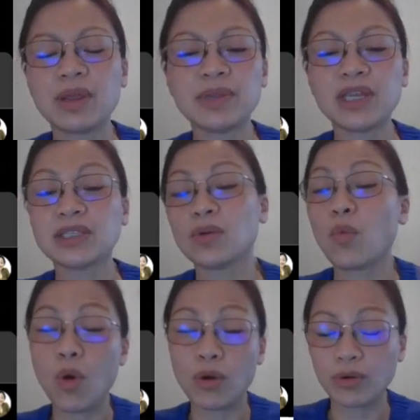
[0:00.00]
maybe it's a
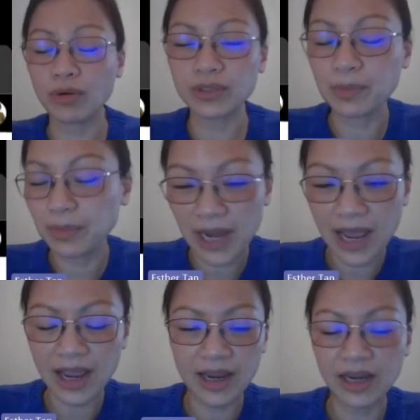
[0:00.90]
water
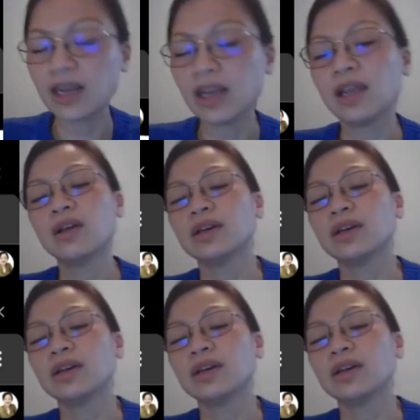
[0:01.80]
supply,